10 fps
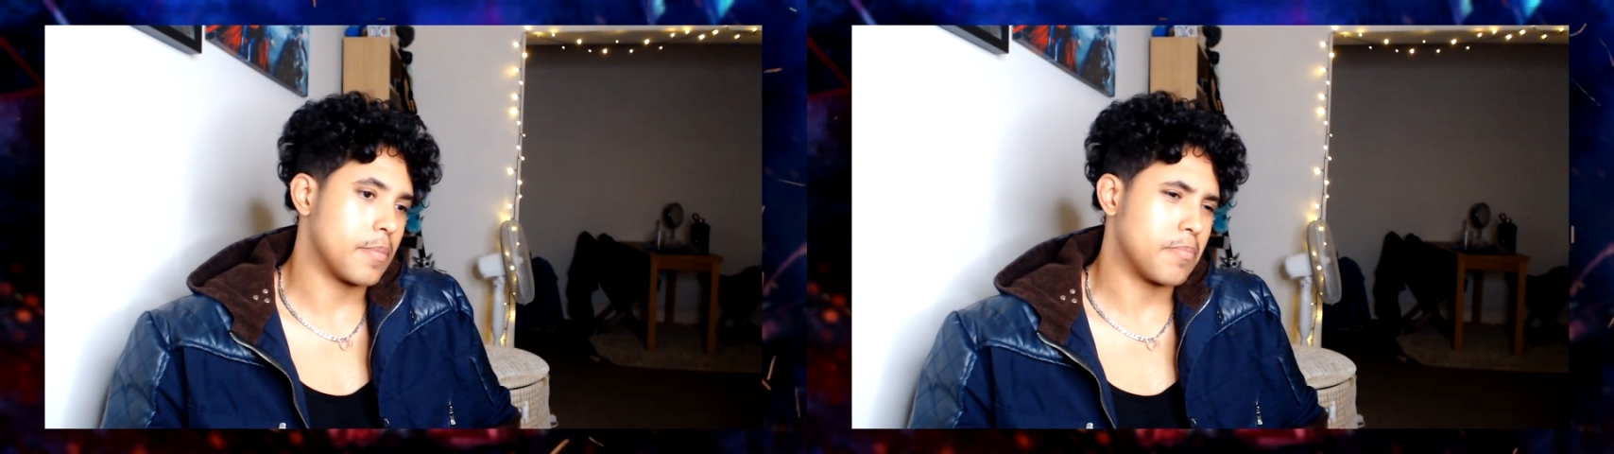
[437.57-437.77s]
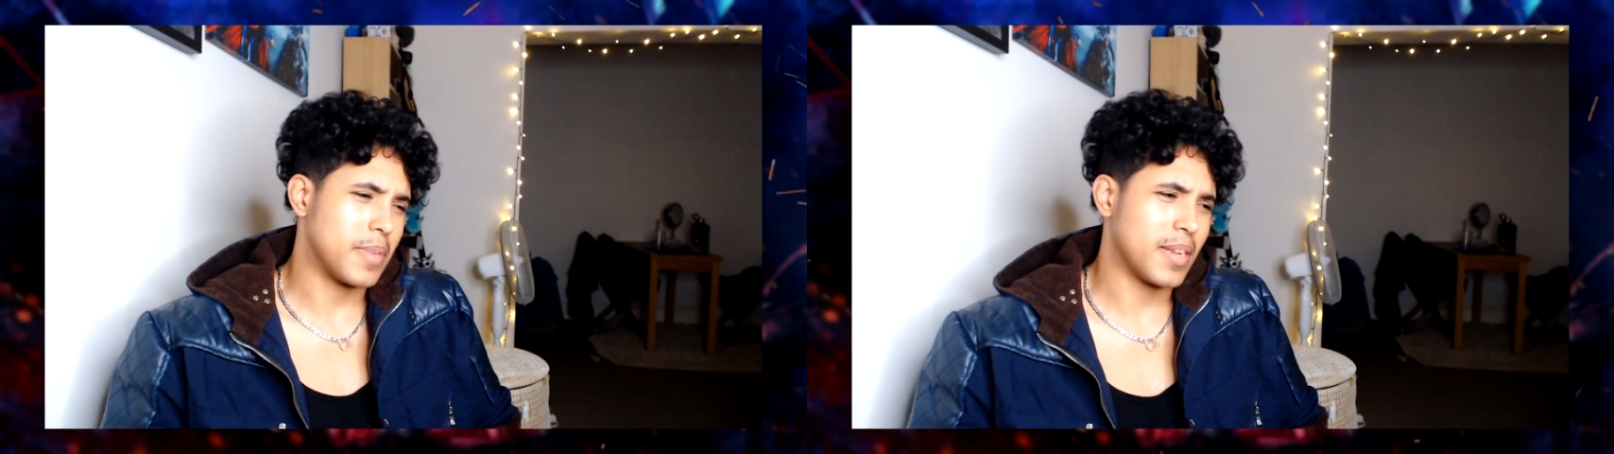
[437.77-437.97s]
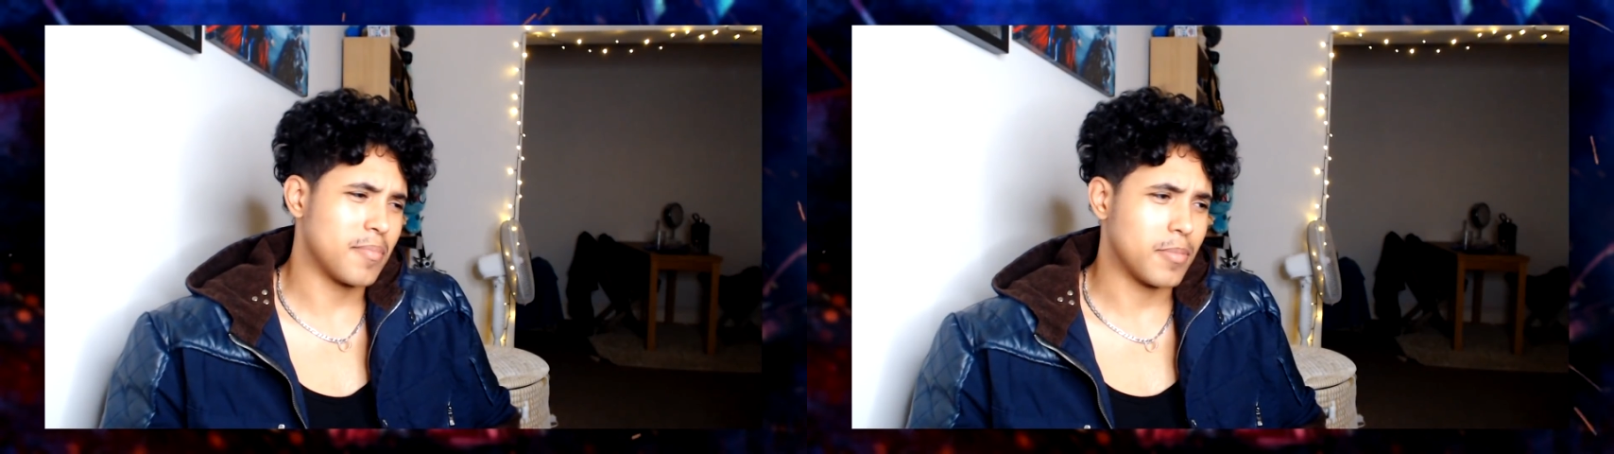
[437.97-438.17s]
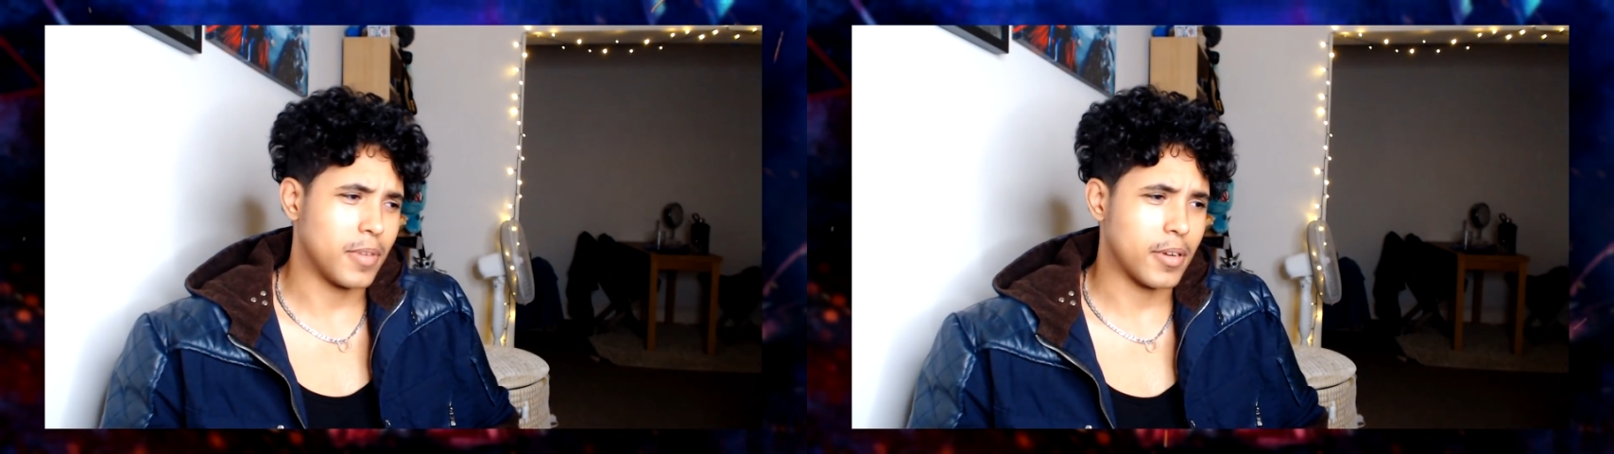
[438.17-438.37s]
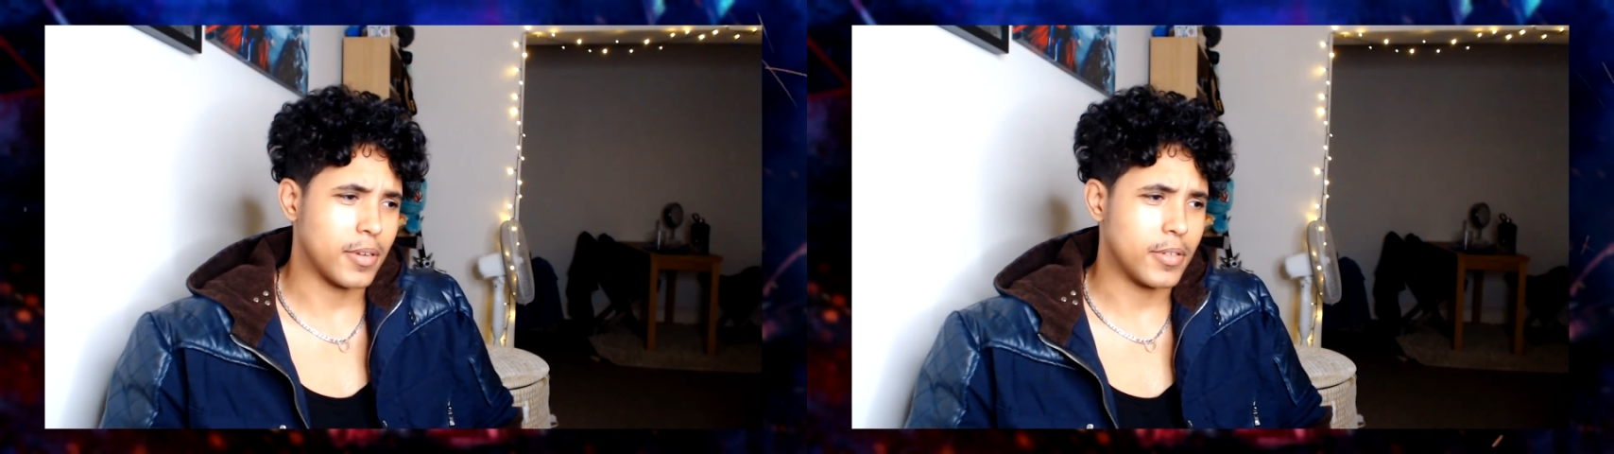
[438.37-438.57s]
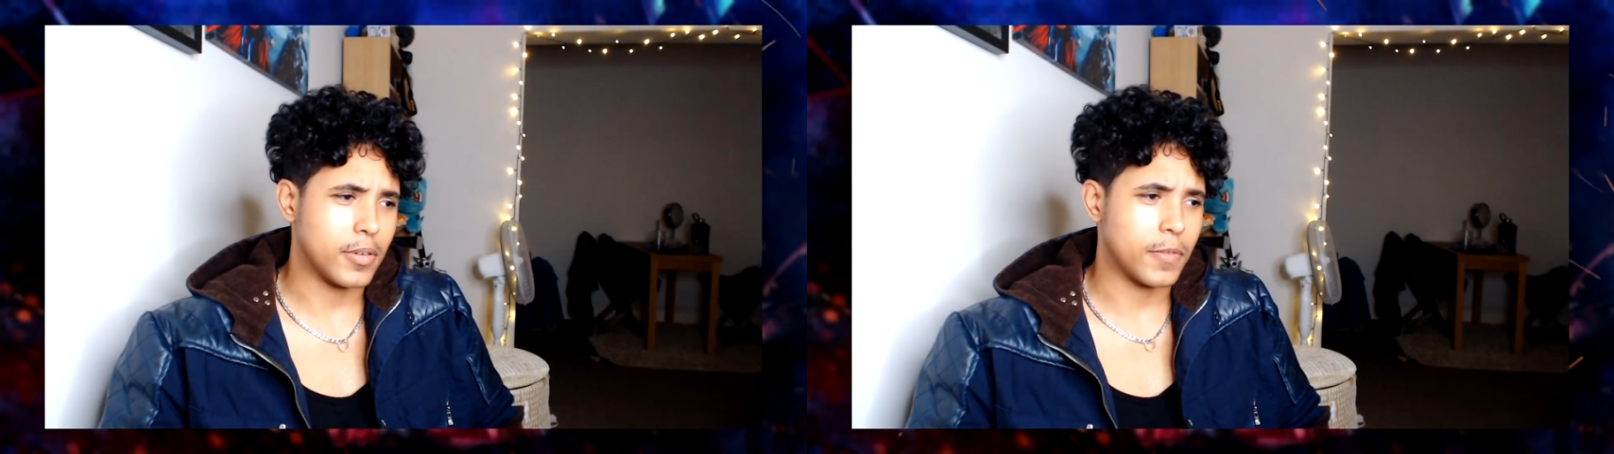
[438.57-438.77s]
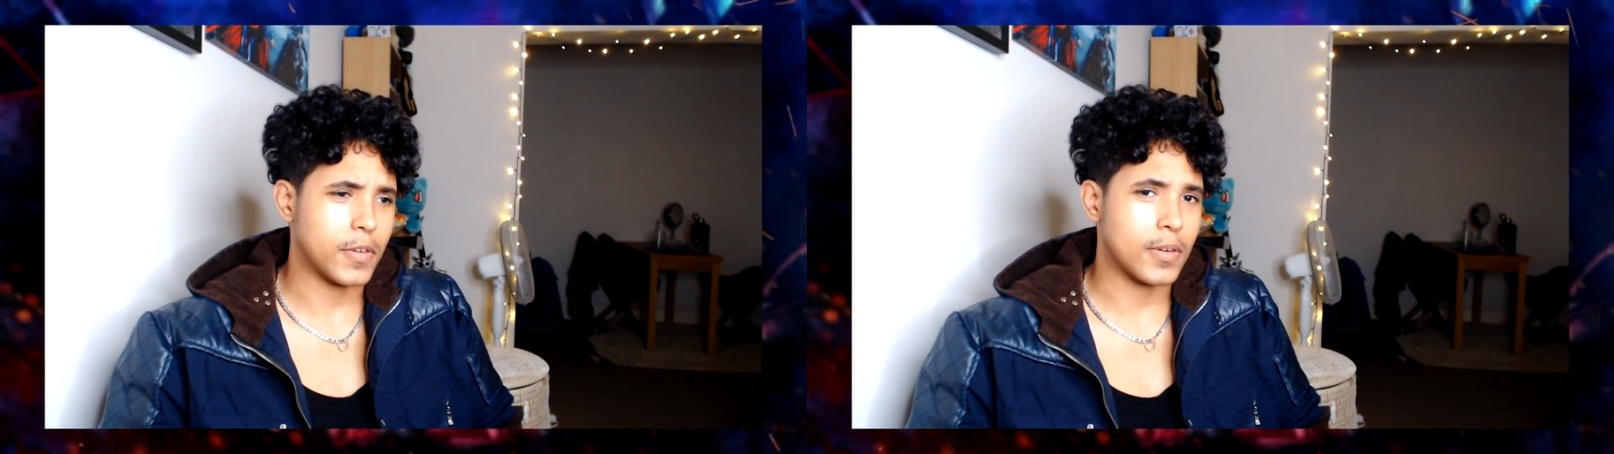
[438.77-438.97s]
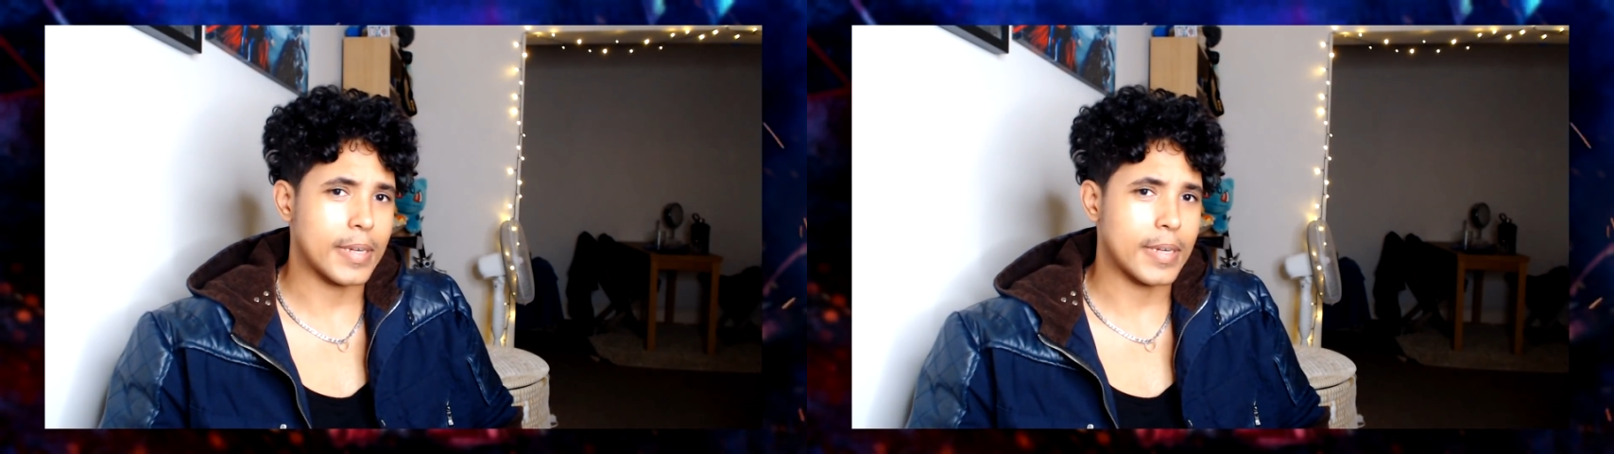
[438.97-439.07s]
the minimum you could do if